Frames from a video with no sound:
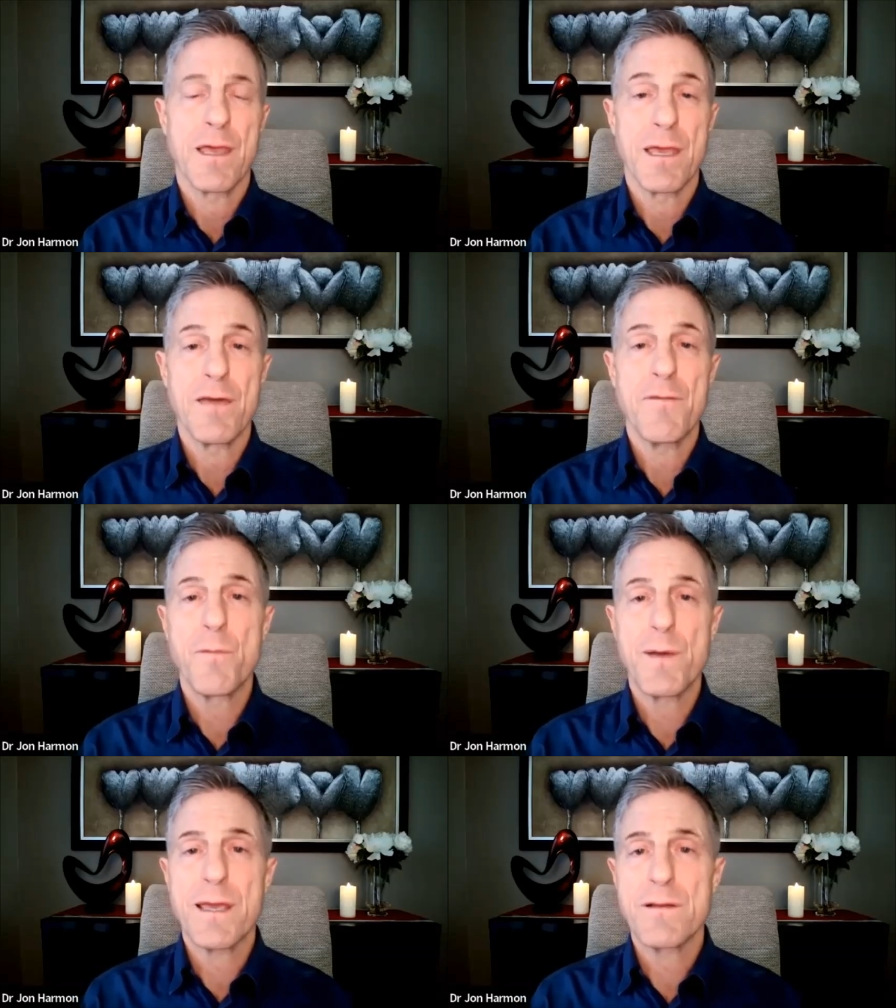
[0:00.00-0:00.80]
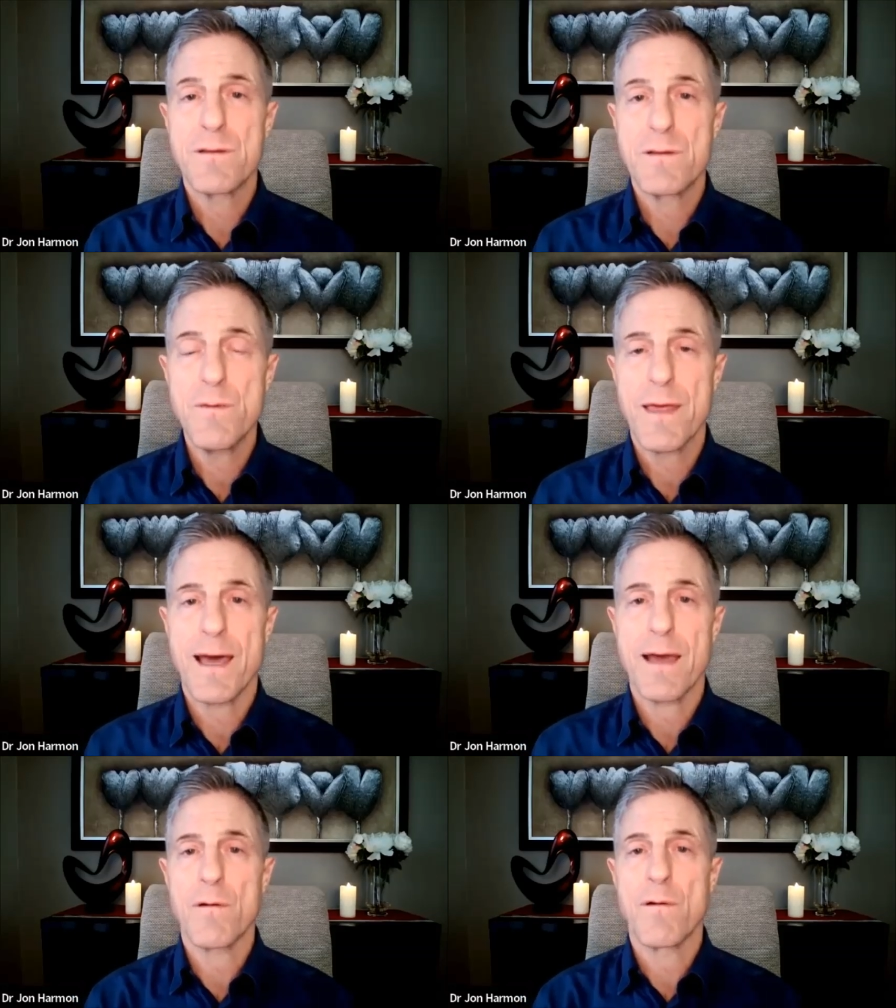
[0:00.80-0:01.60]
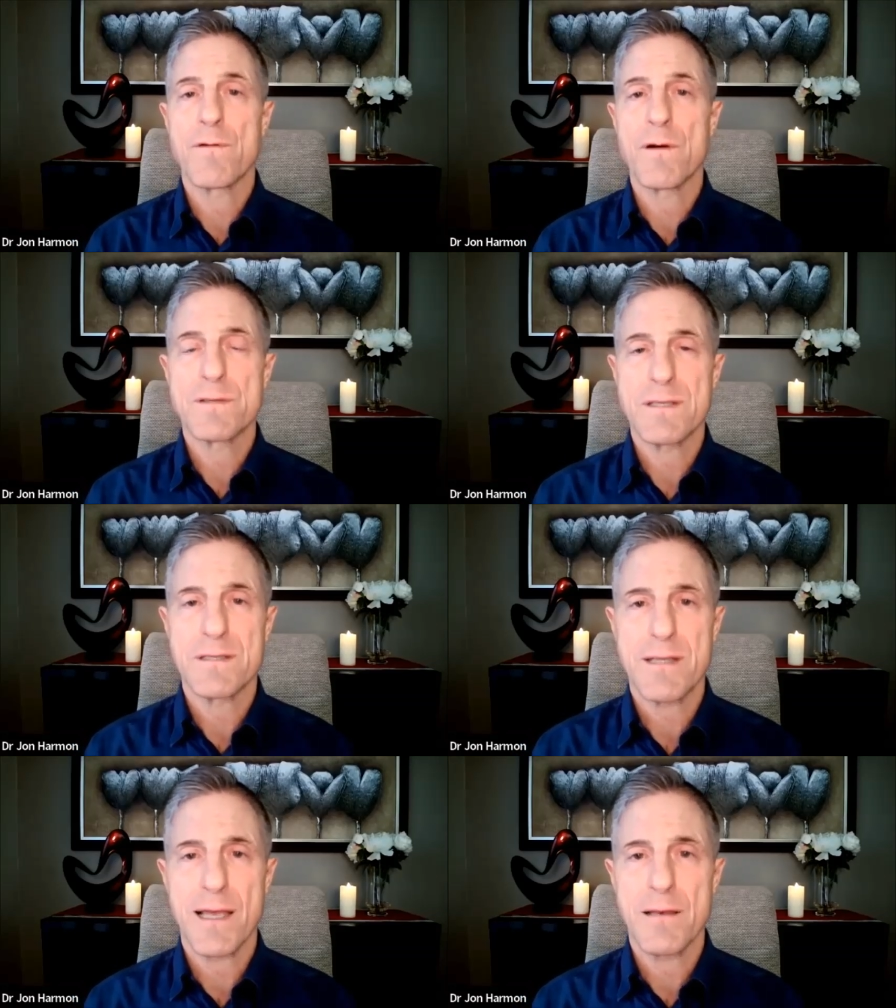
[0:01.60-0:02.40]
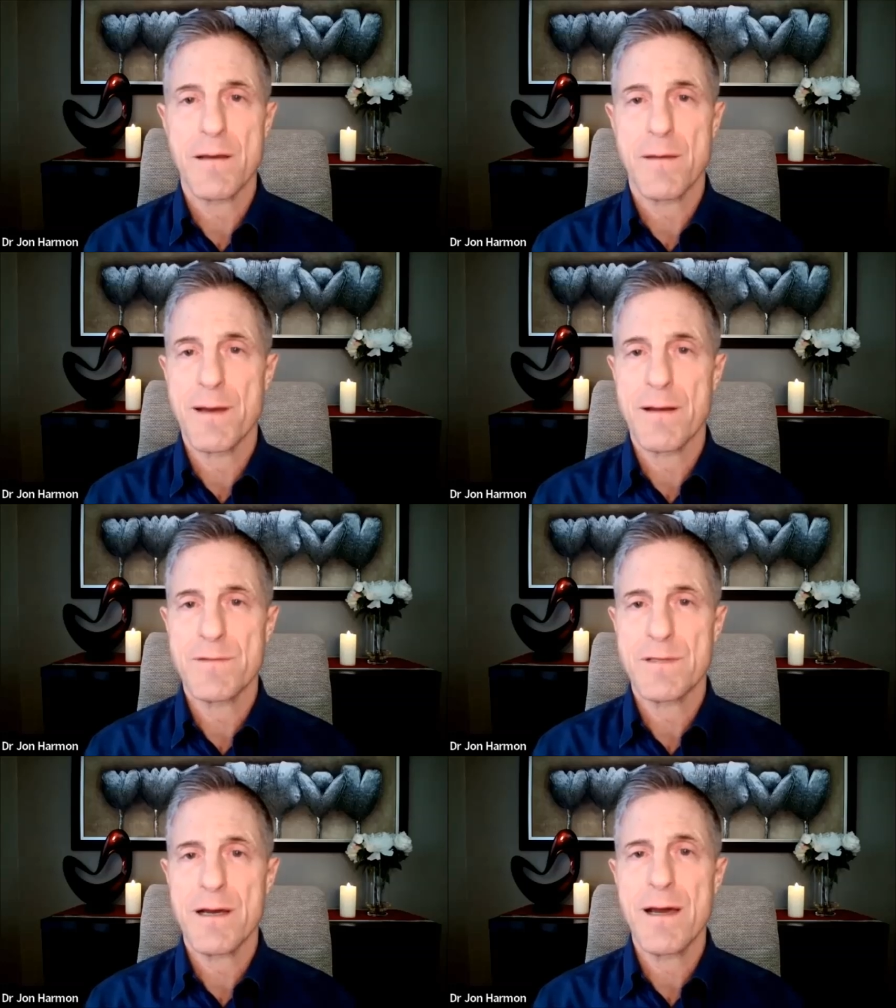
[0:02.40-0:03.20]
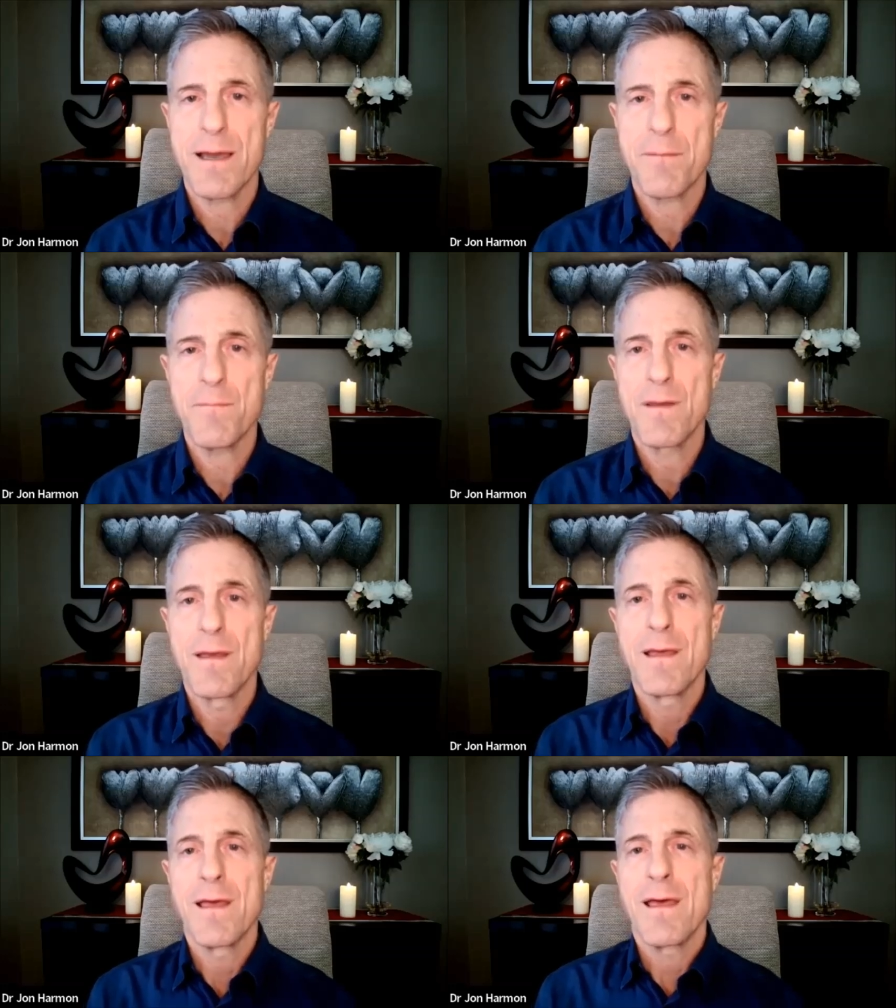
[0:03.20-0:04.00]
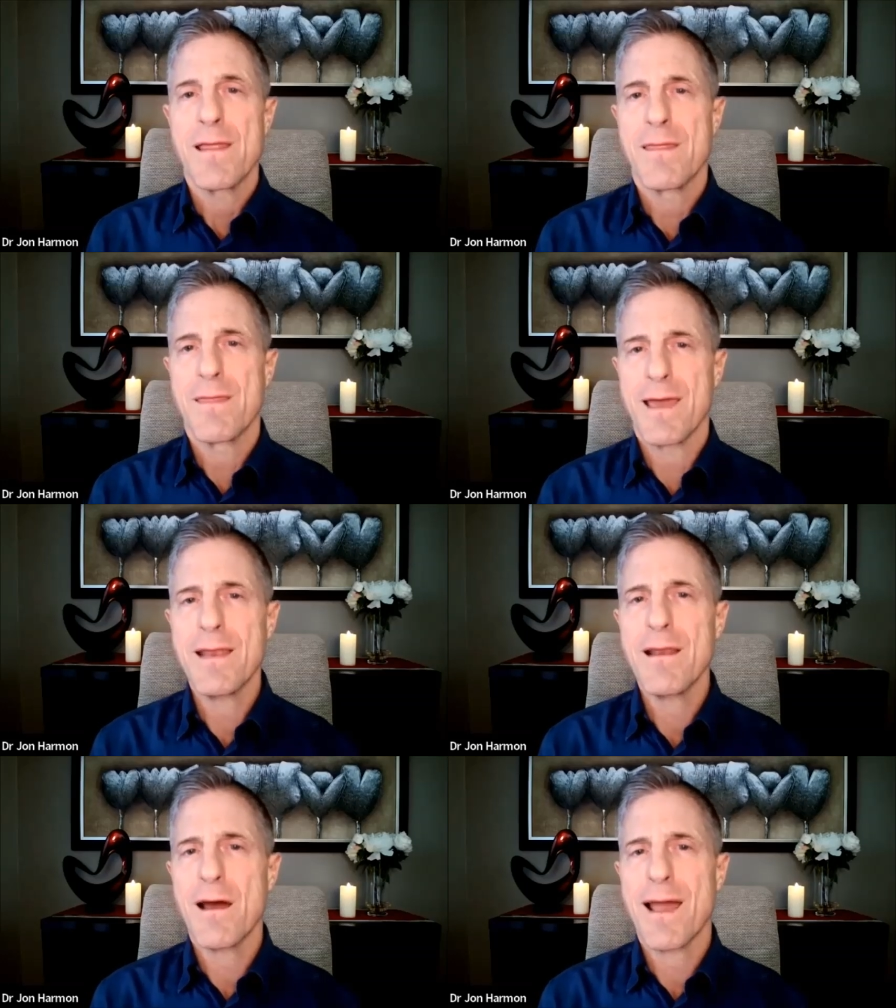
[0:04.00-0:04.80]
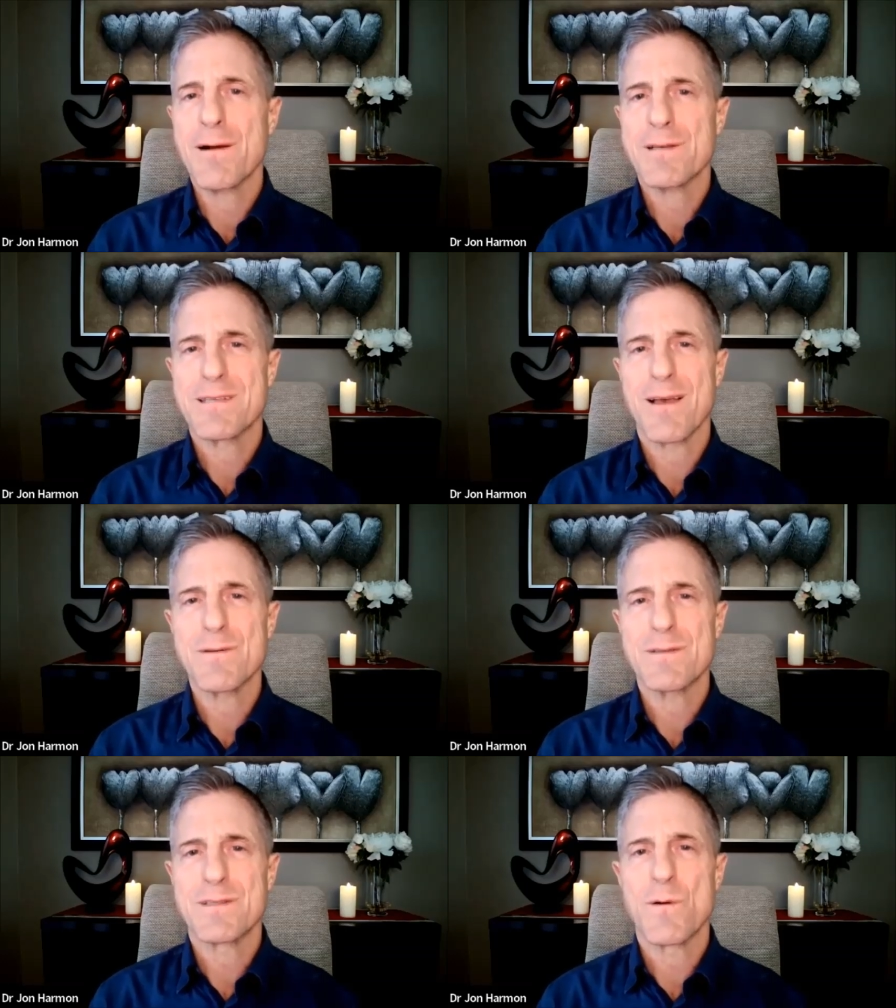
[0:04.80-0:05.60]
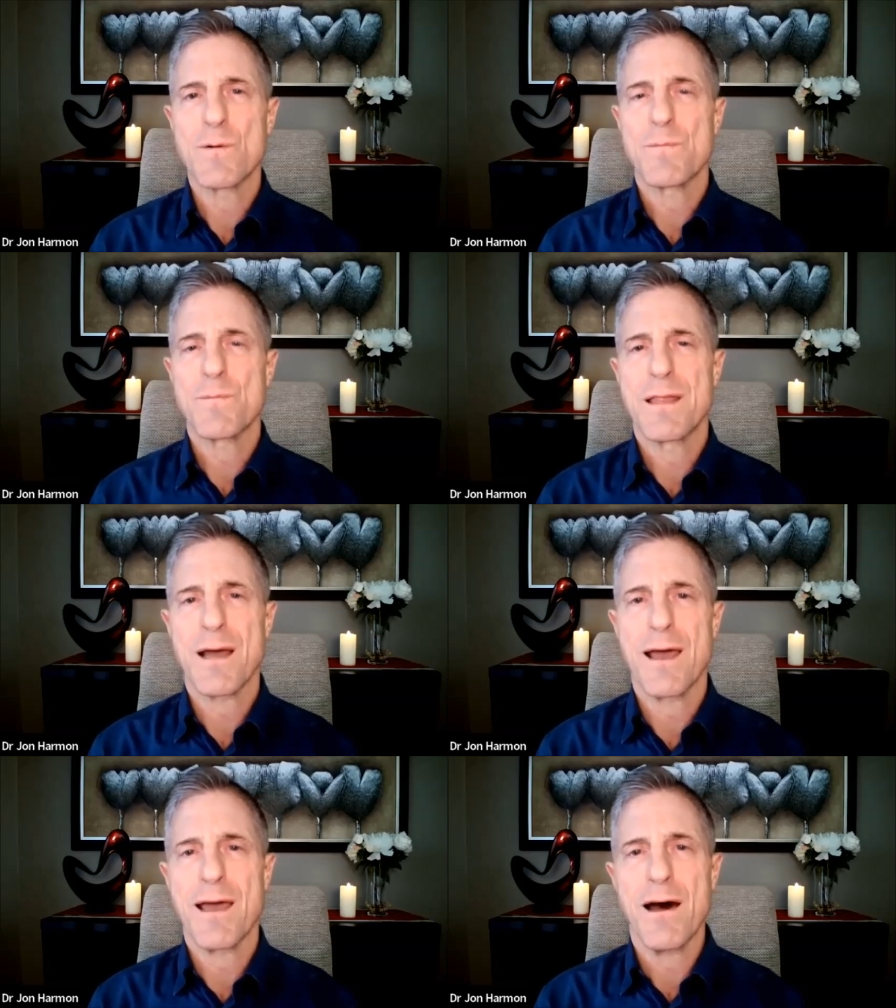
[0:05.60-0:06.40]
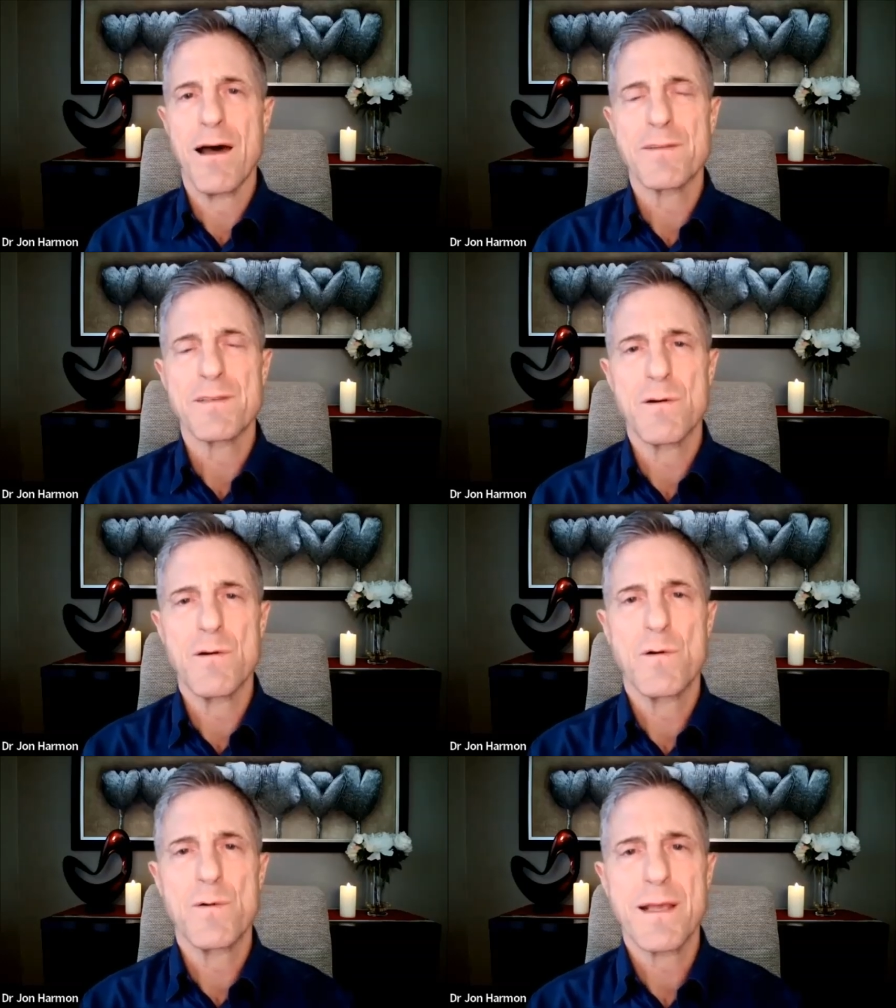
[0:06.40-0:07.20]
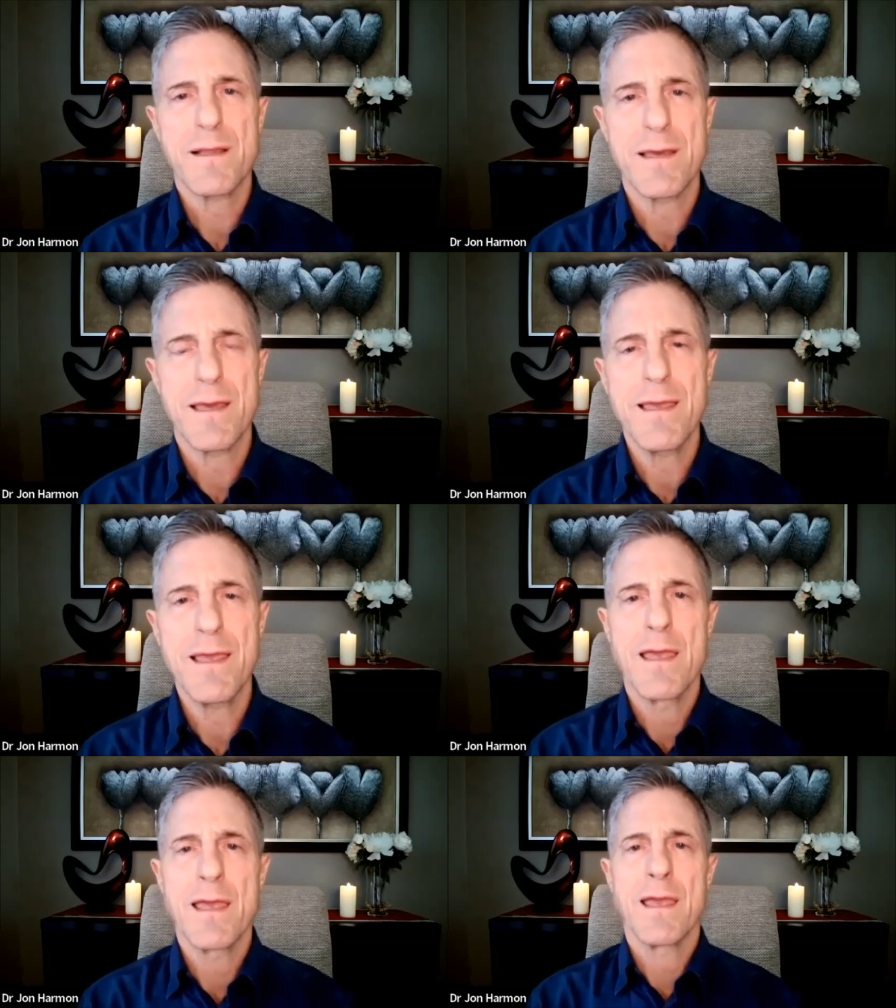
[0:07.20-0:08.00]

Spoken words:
If we can do that over a sustained amount of time, then our cells don't die off so quickly.